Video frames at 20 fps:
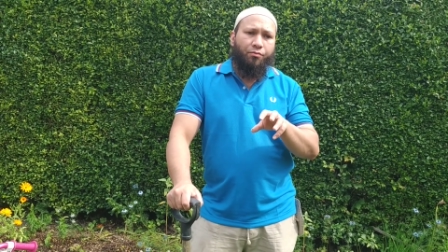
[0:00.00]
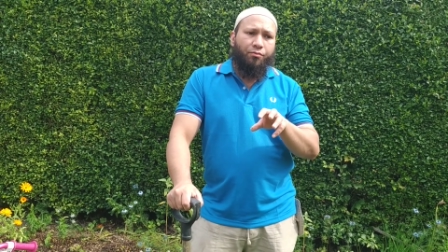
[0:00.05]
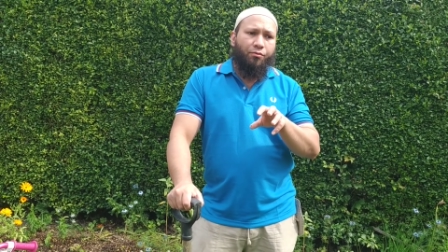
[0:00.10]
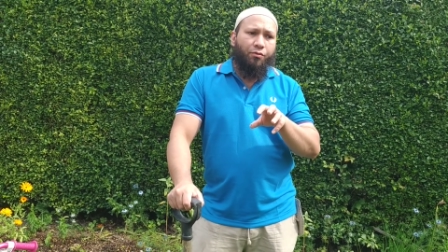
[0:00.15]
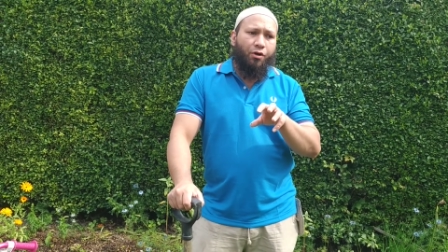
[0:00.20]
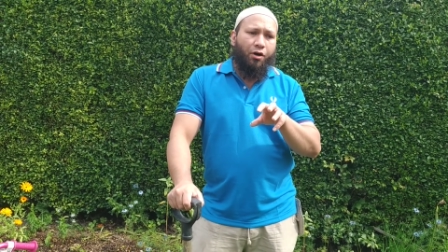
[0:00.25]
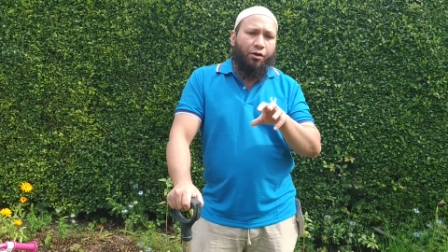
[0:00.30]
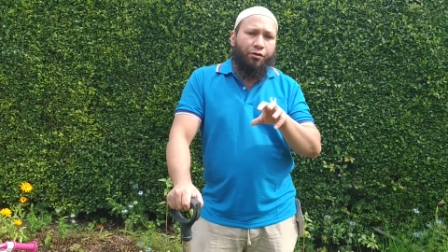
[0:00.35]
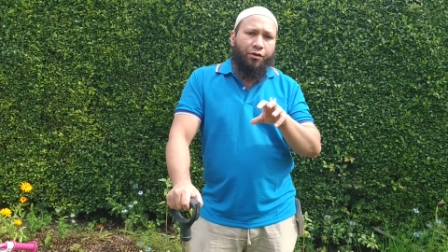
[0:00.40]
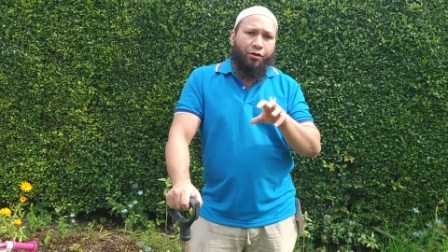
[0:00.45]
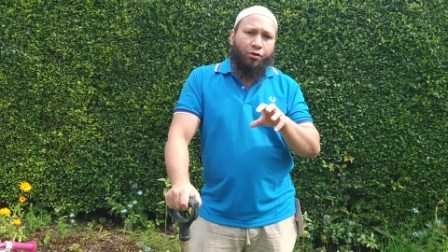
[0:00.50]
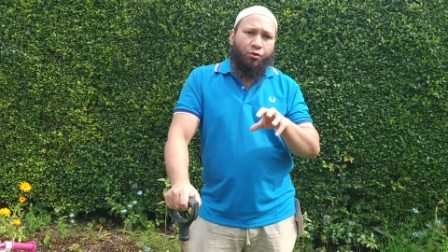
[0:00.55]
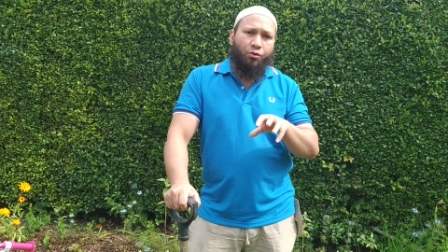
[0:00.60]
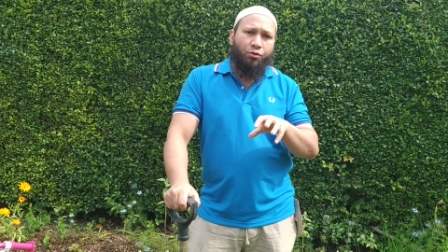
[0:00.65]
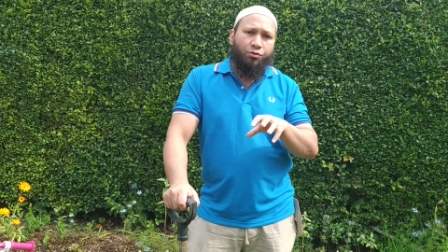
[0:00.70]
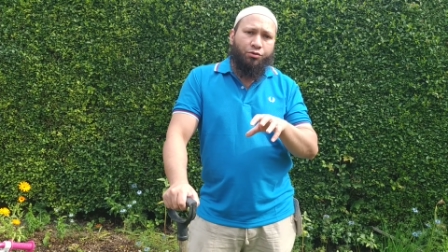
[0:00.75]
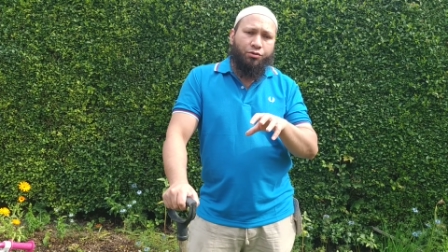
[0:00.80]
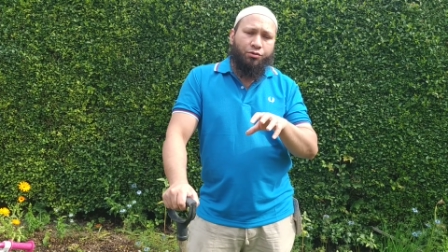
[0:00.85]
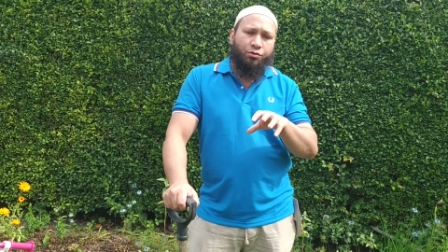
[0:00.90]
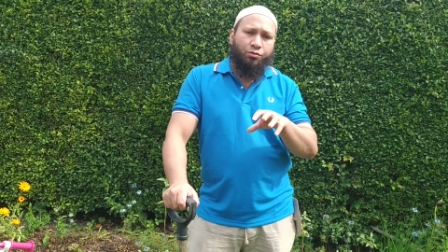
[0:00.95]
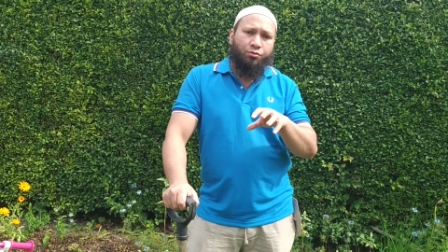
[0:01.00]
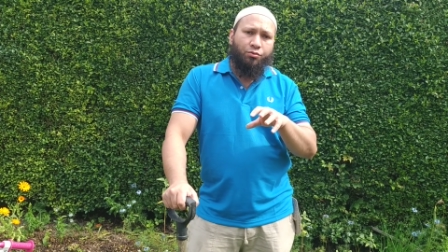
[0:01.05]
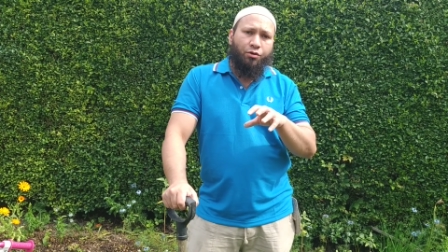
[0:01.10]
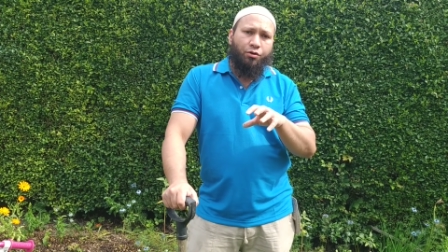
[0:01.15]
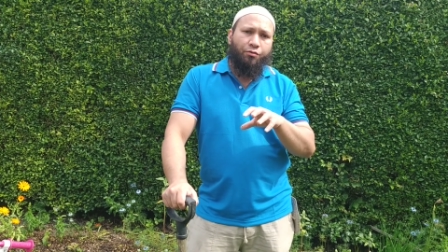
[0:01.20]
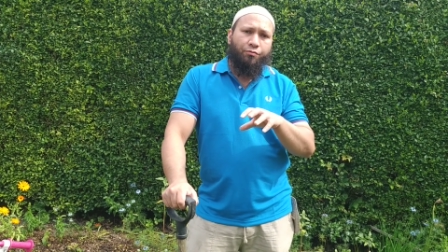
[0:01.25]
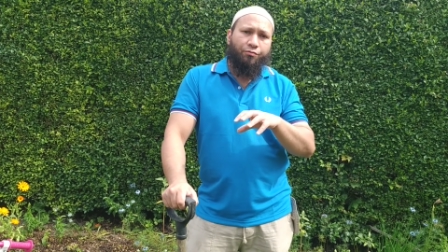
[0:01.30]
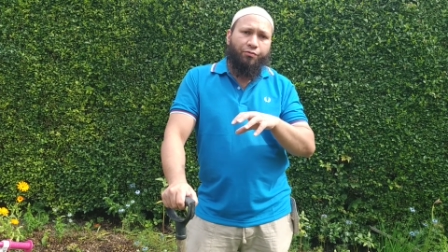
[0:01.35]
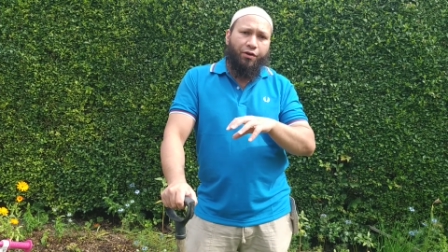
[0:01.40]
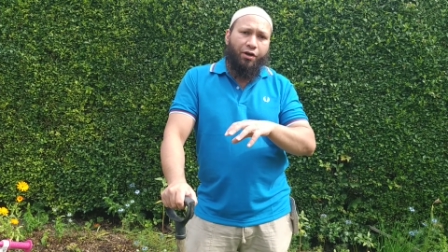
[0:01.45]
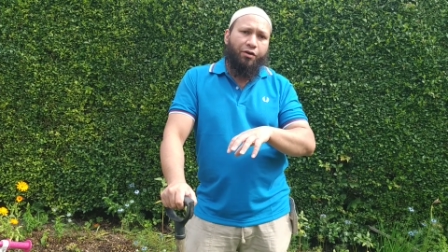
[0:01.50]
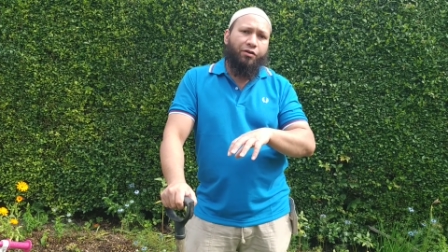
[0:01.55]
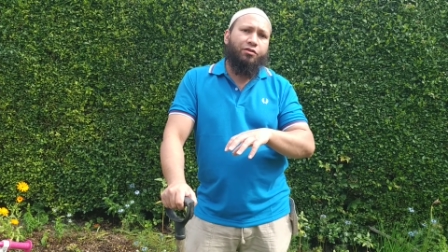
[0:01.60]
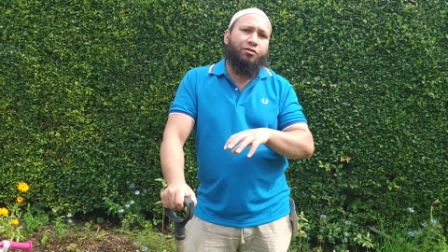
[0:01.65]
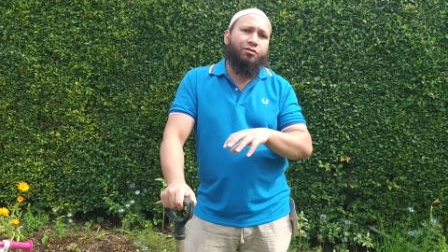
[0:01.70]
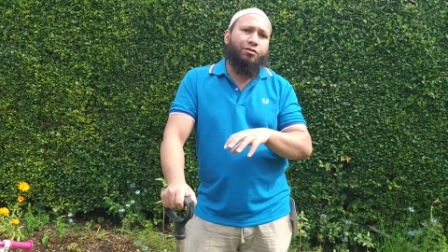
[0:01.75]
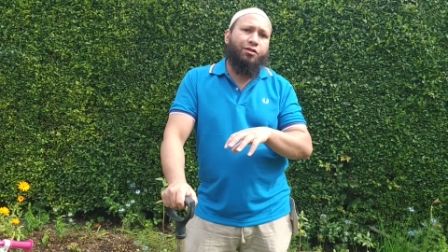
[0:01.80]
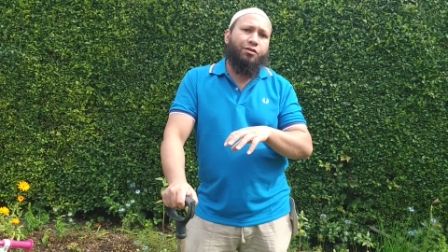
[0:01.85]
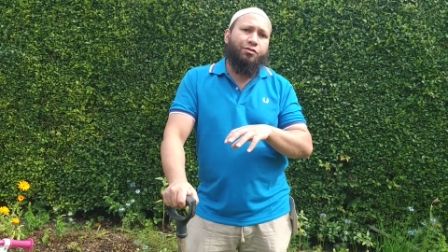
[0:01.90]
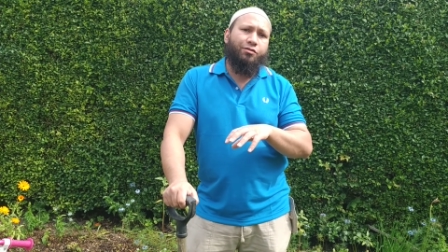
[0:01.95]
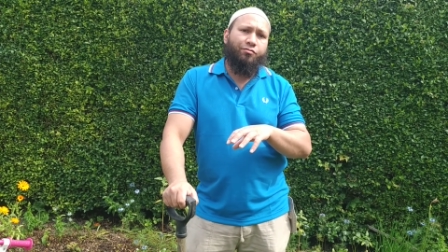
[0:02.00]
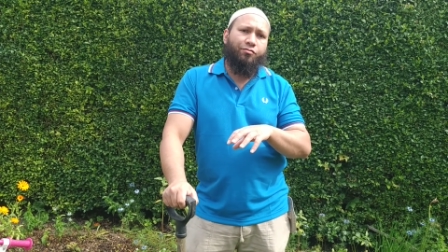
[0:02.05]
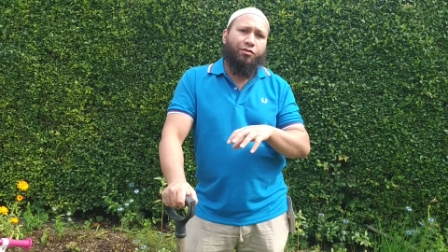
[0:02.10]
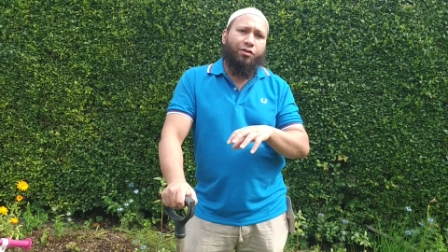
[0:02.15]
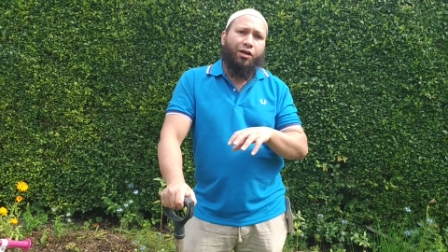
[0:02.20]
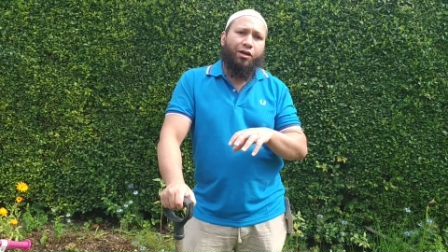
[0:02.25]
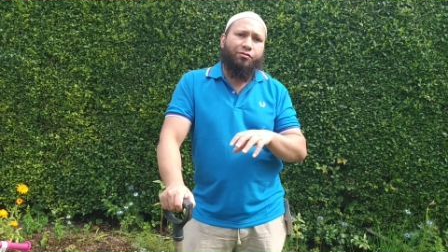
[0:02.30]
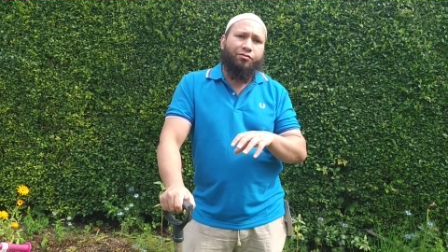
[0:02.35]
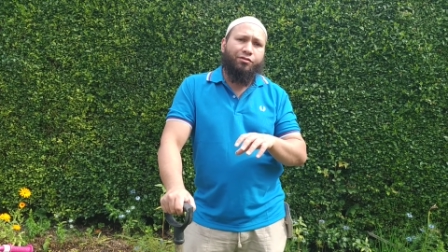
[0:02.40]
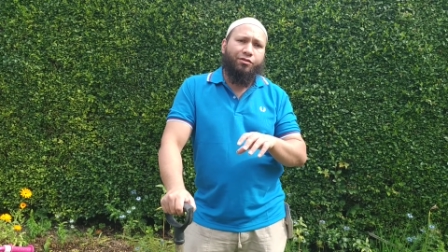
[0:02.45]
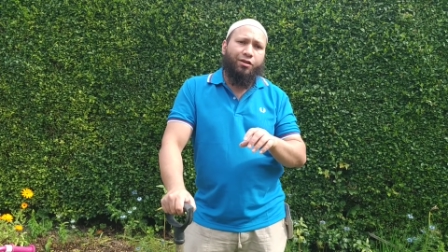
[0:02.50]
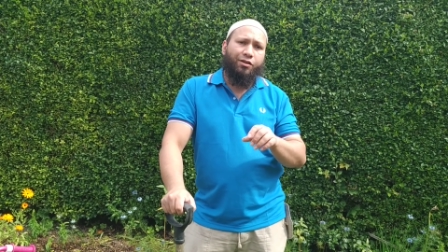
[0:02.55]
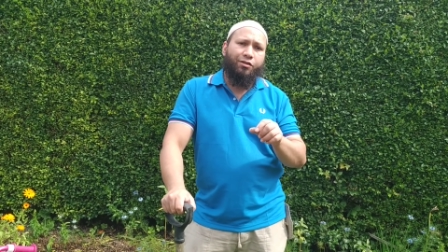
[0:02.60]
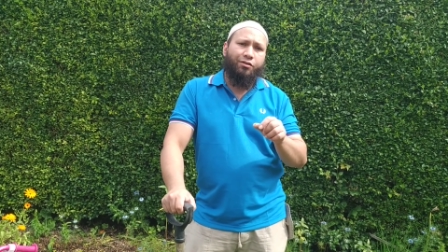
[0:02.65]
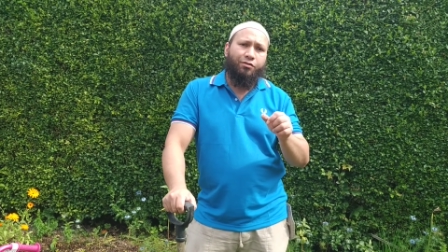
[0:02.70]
and they go through various stages of the life cycle.